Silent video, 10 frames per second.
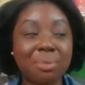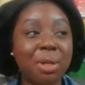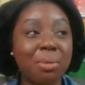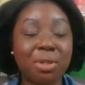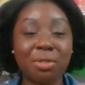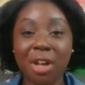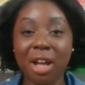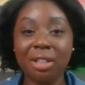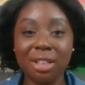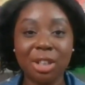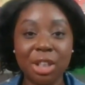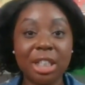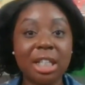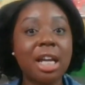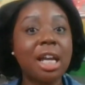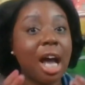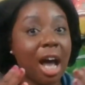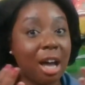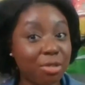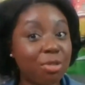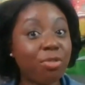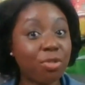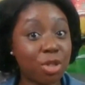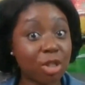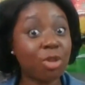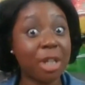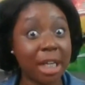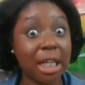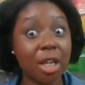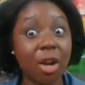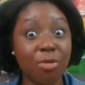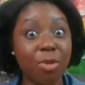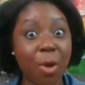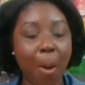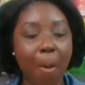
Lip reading: people of color look on screen, on film.